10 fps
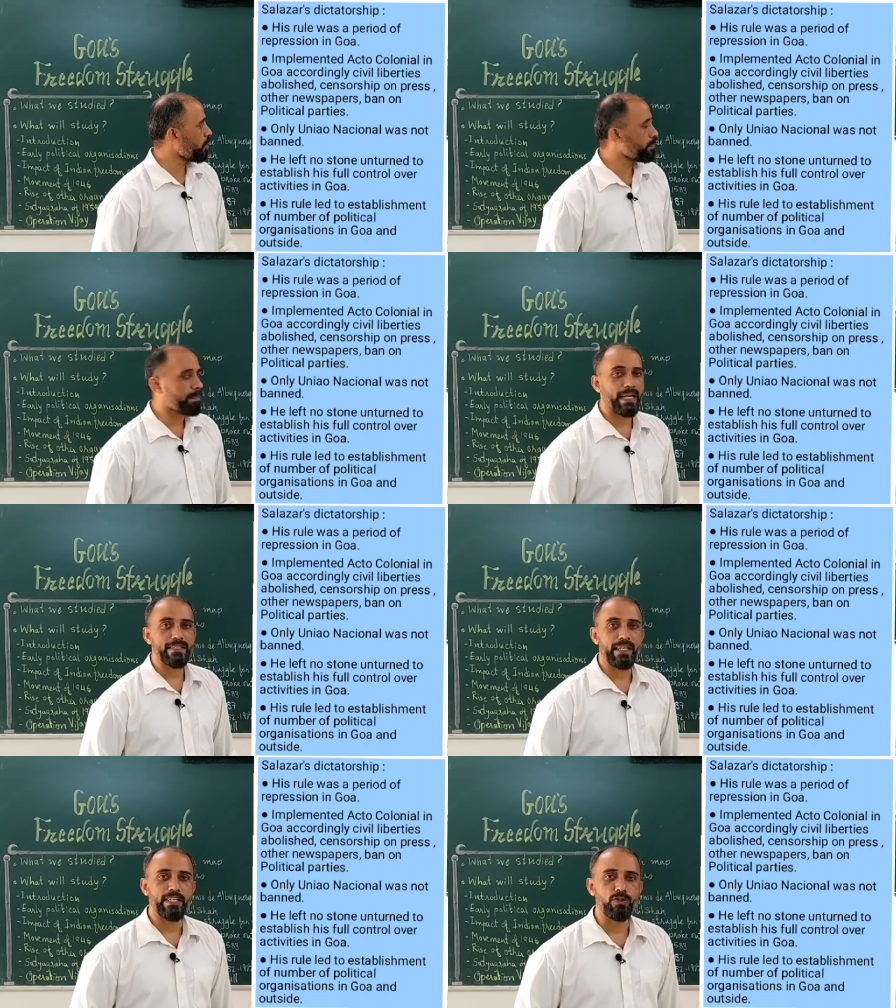on
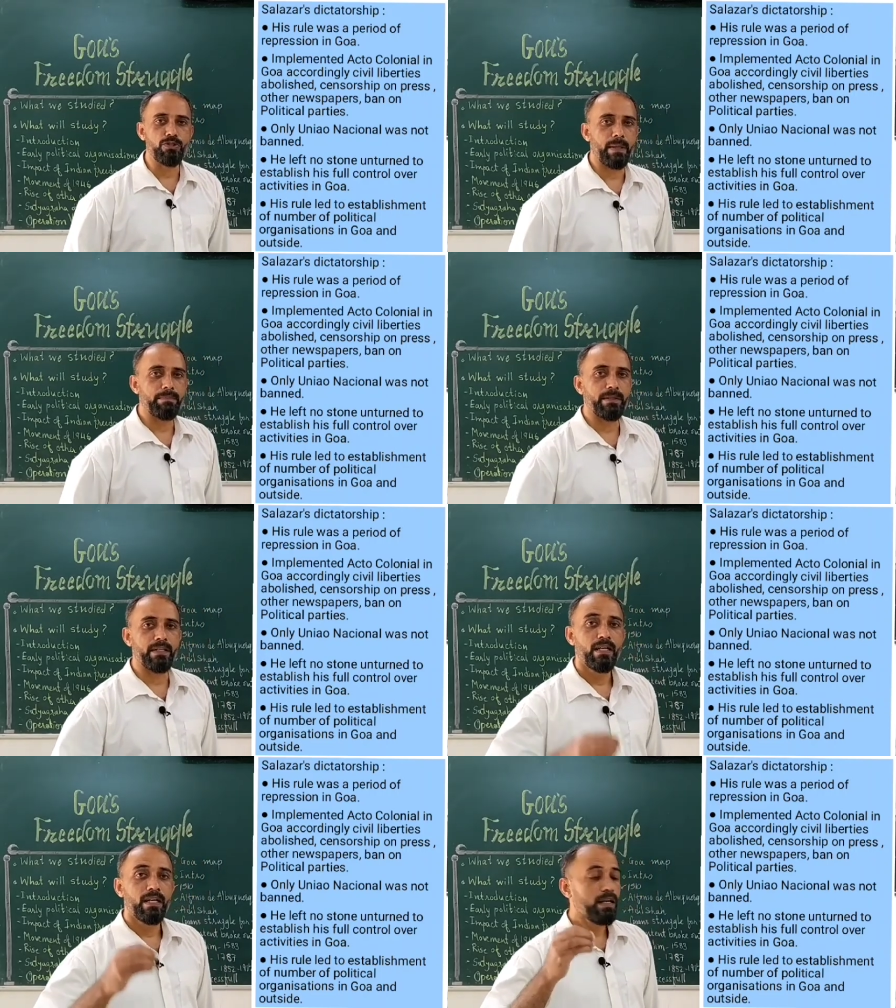press and newspaper,
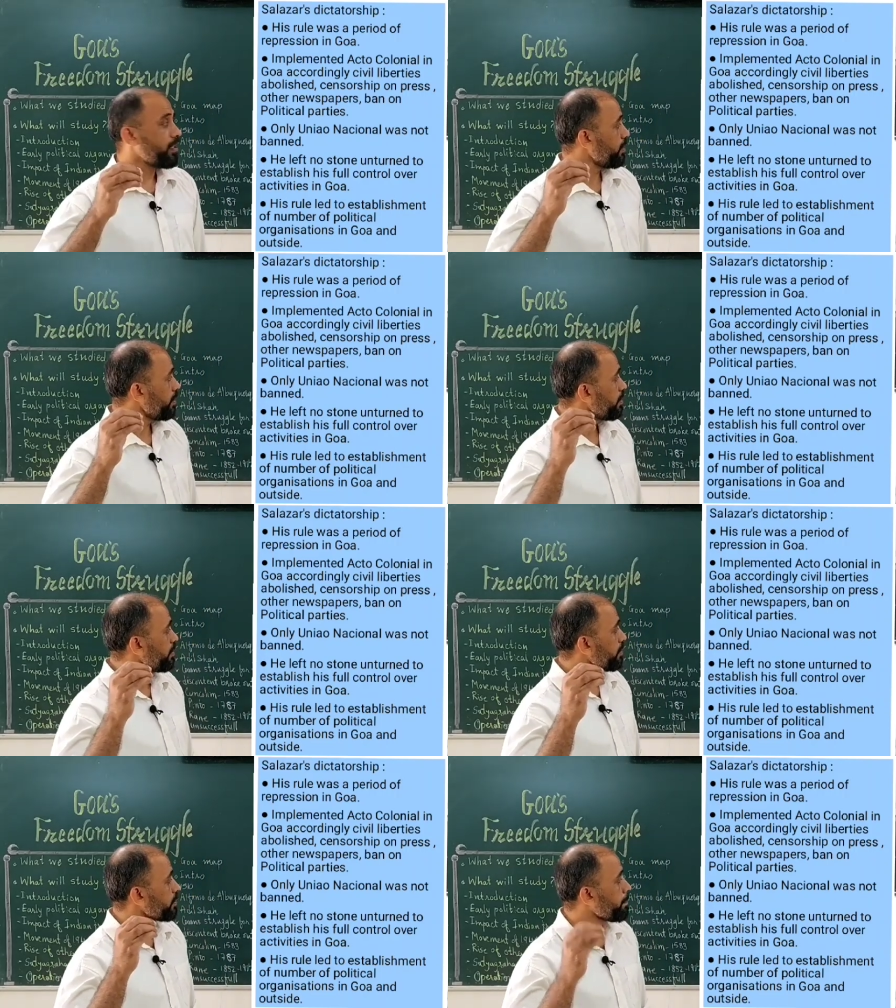
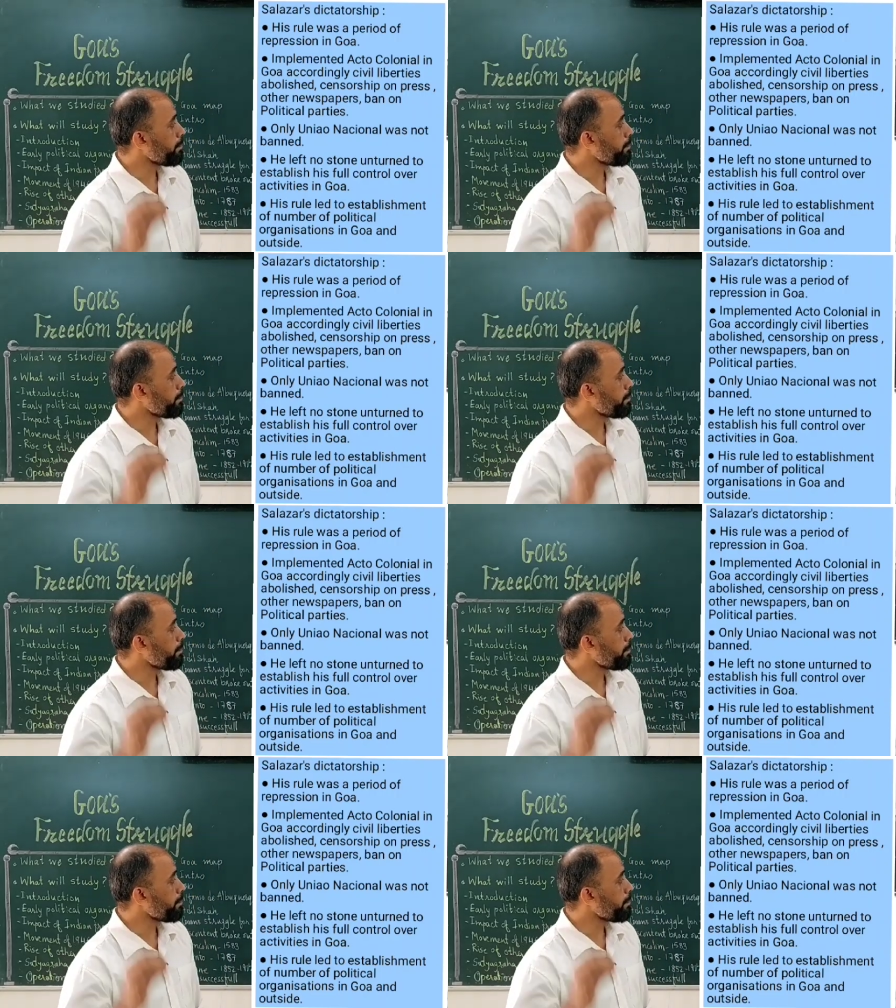the